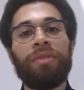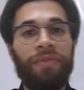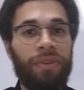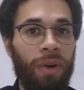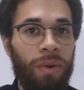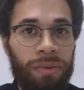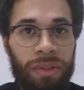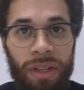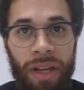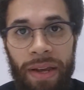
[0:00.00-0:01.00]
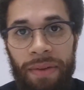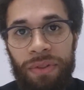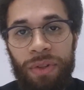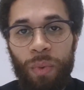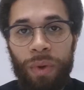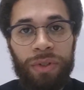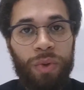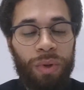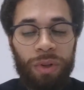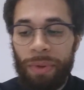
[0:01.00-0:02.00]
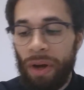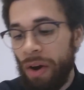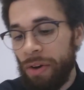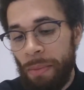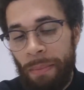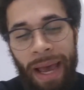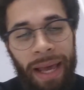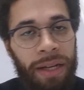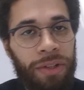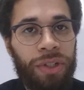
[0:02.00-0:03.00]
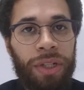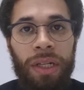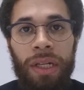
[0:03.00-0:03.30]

difficult slaves, ones who were a little bit harder to manage,